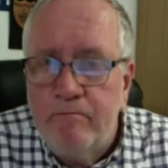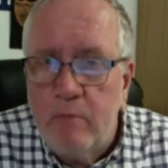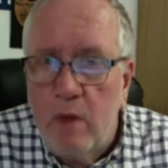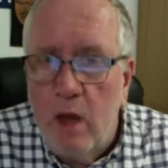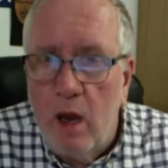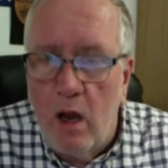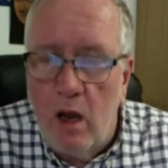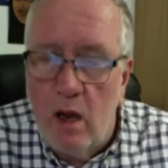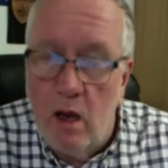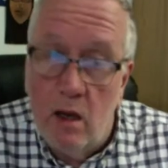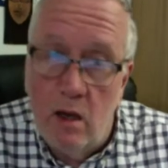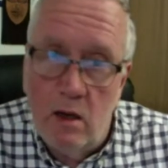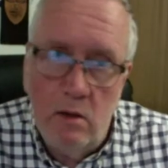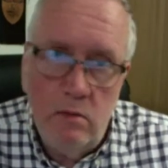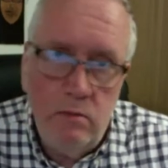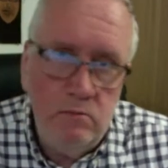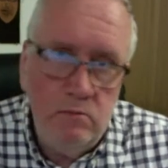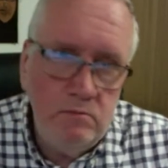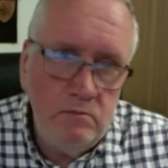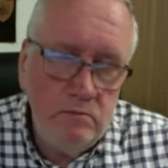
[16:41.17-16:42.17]

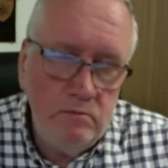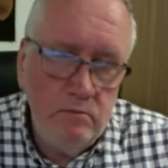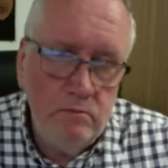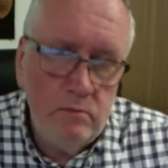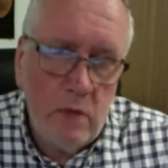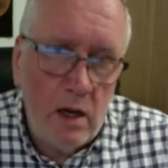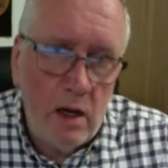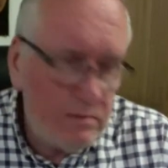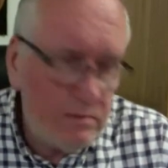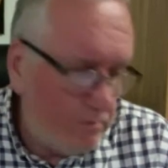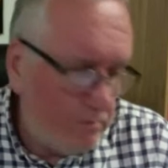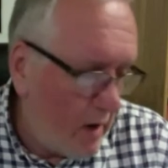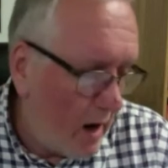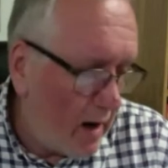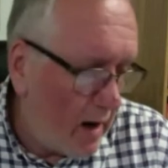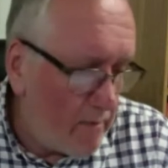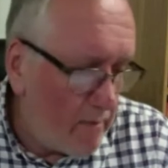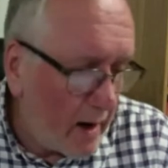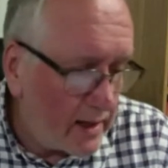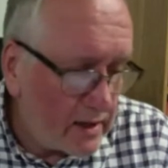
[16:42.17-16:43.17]

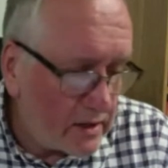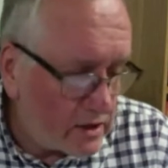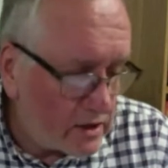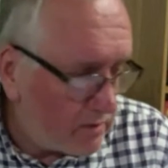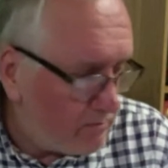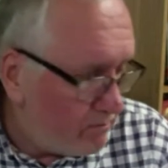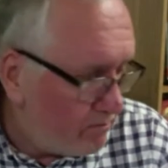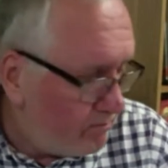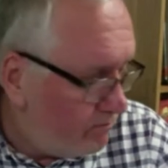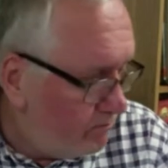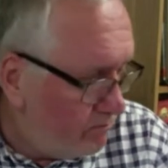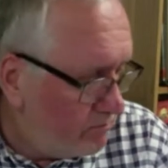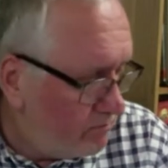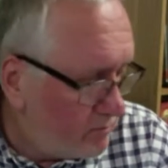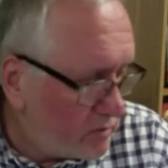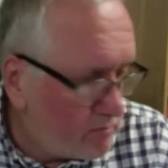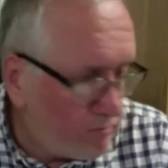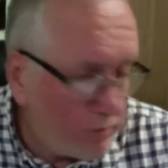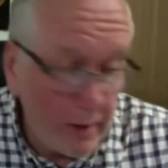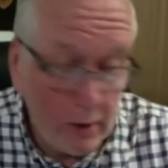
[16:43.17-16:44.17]
I made some
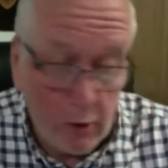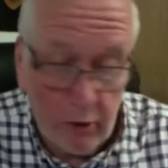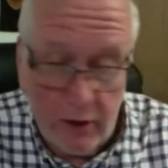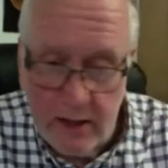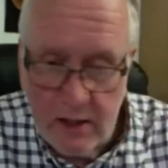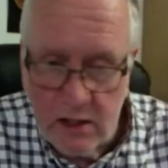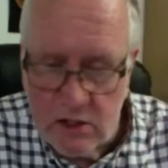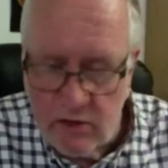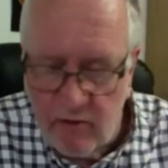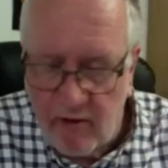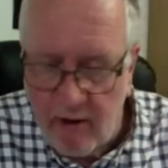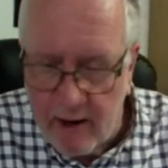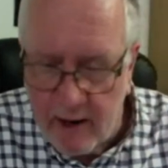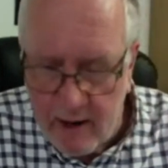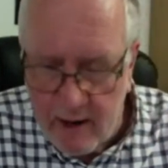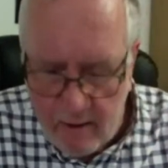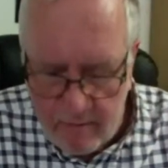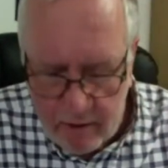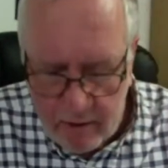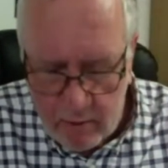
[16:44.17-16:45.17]
buildings, funnily
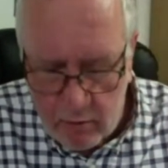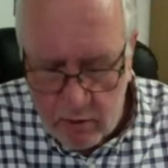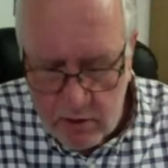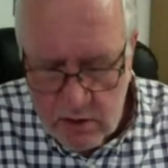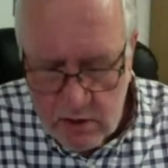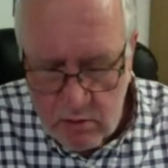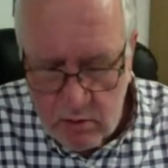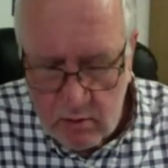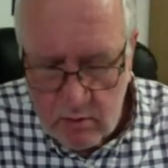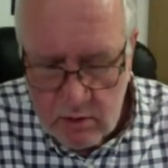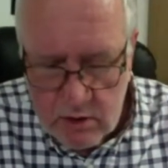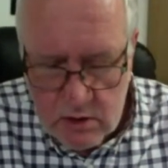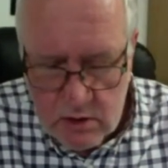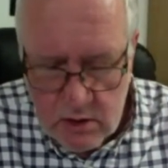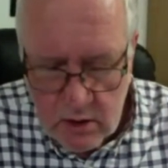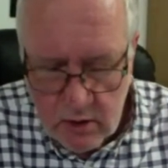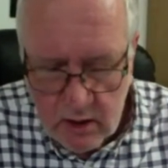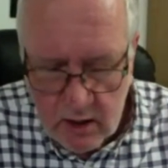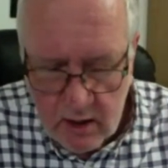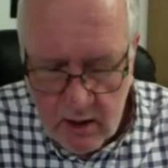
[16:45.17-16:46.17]
enough, the ones that we were just
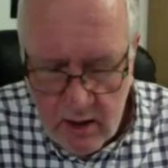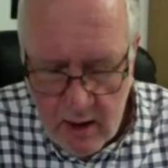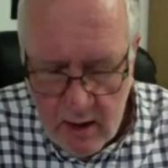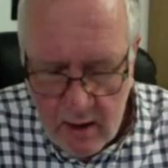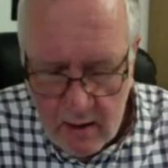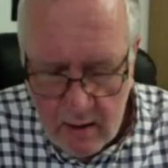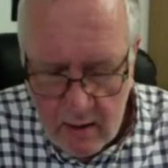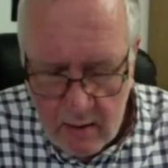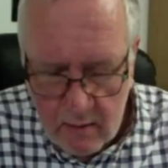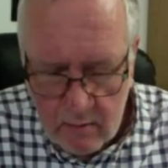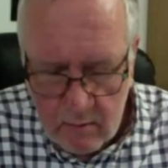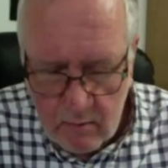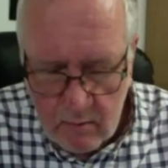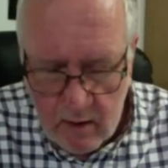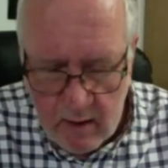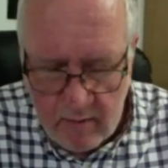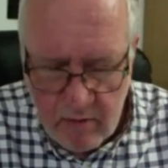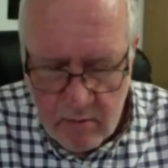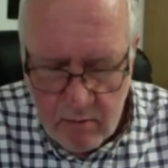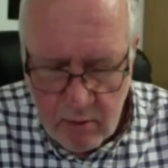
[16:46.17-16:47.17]
looking at, and
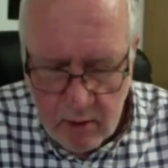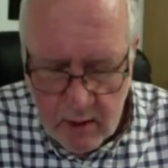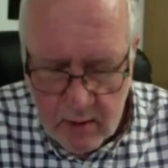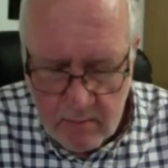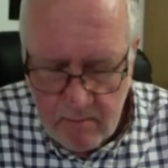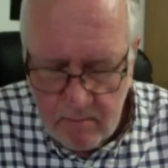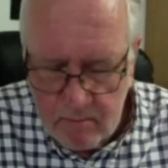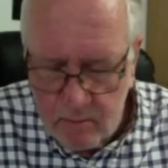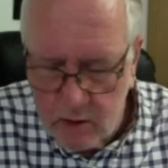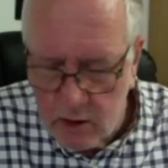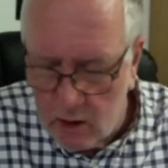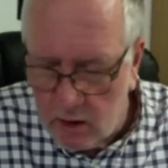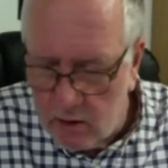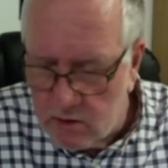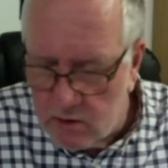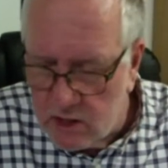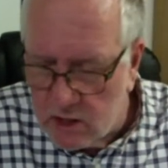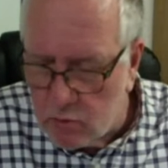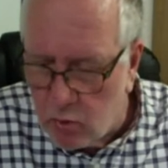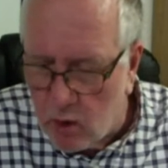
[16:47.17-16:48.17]
everybody, you know,
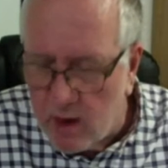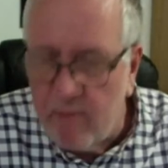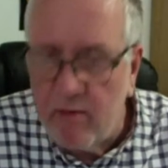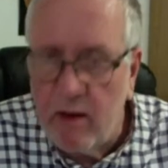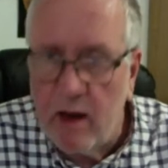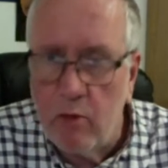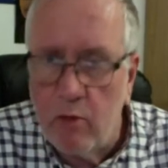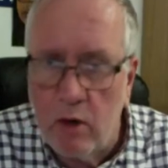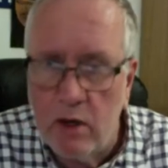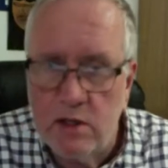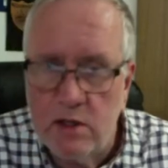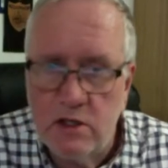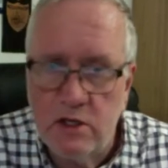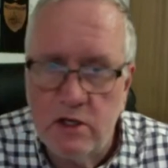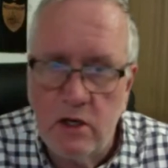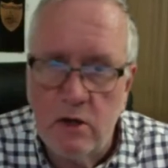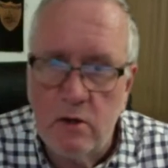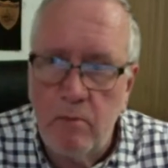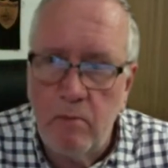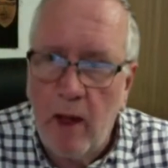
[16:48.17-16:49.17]
did whatever they wanted to
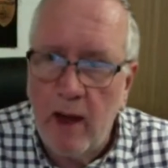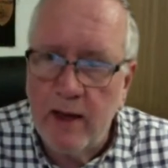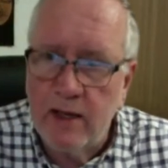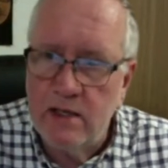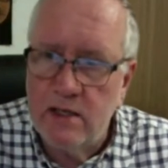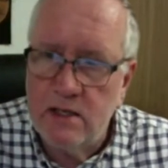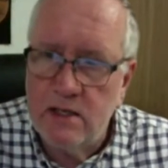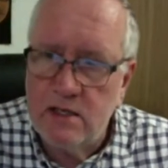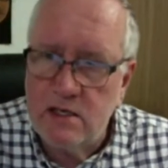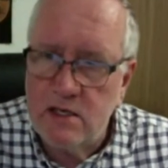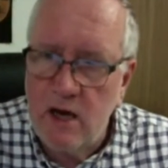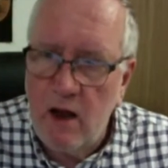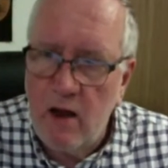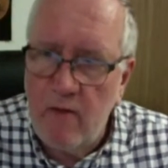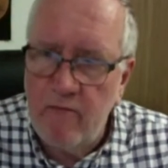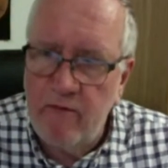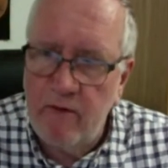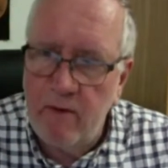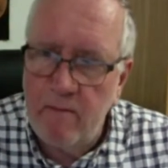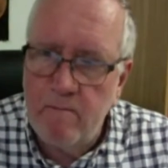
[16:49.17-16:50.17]
do, painted
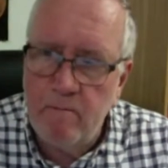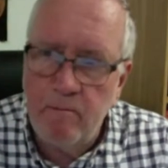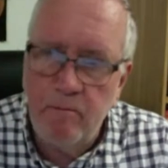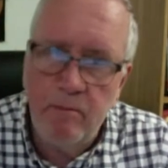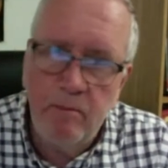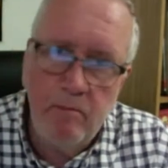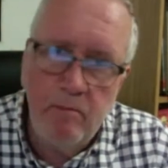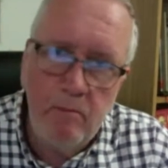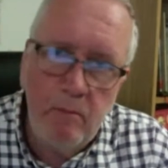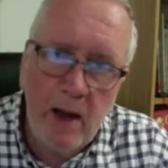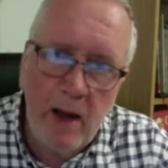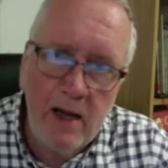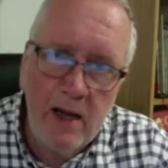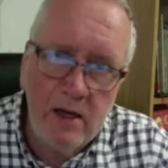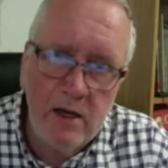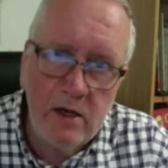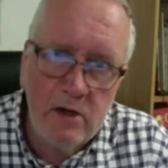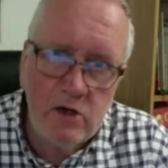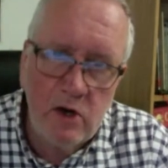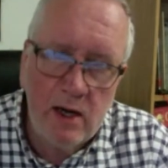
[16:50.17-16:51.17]
stuff, and
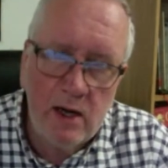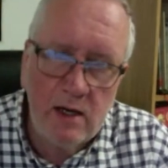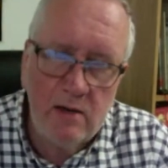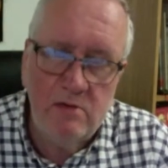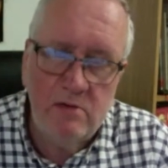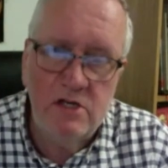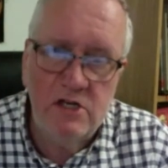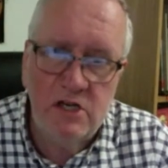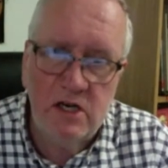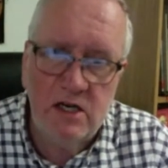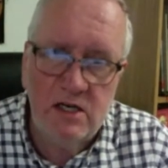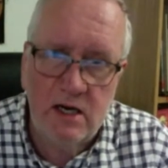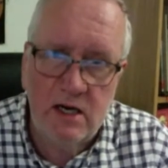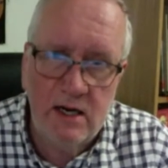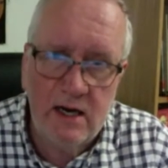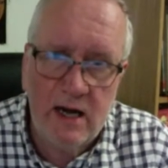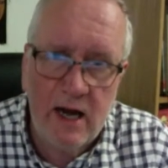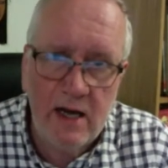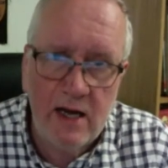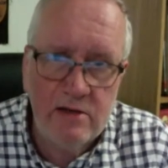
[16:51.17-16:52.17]
Panda drank
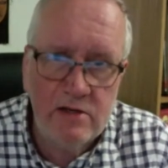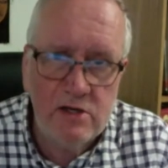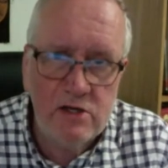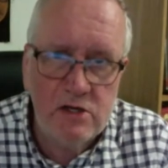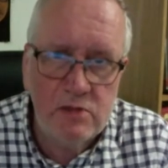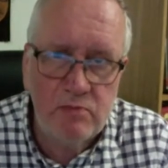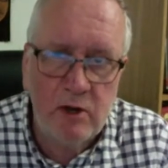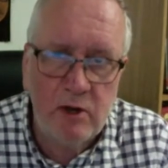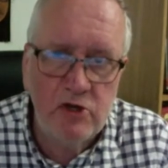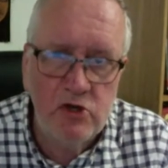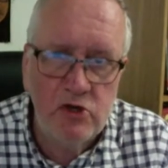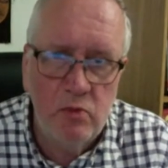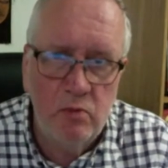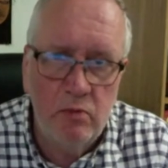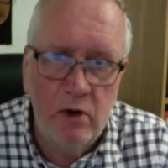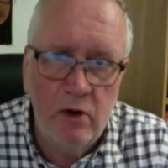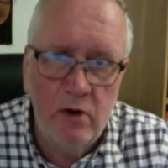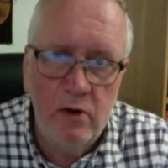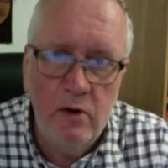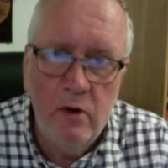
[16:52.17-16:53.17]
16 cans of special
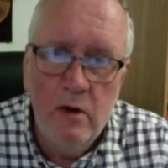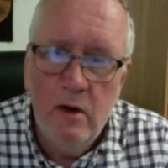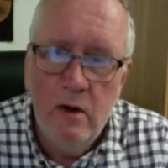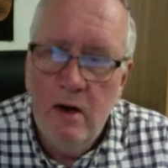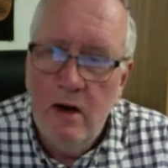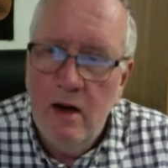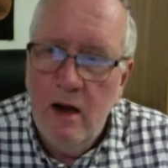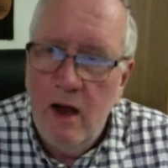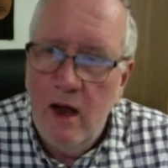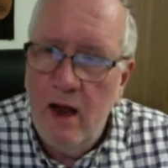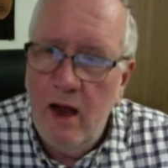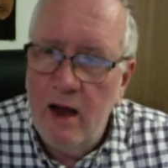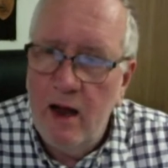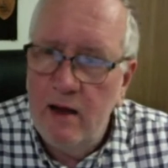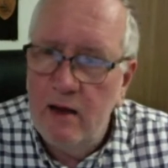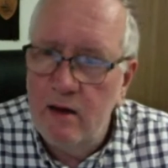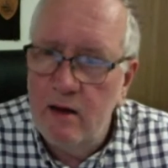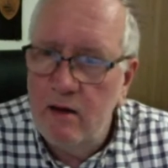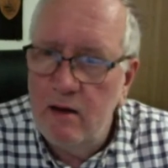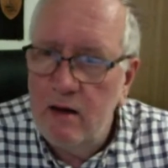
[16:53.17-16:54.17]
brew.
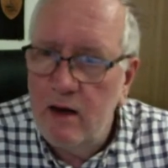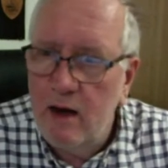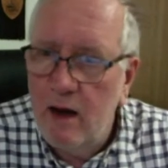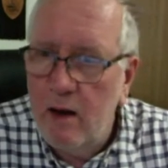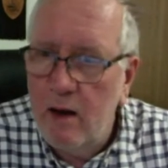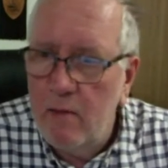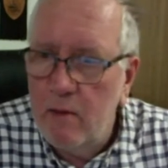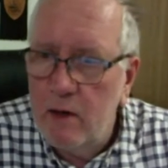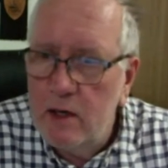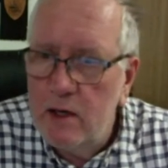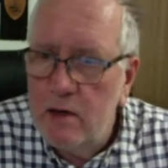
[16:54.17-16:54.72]
And, you know,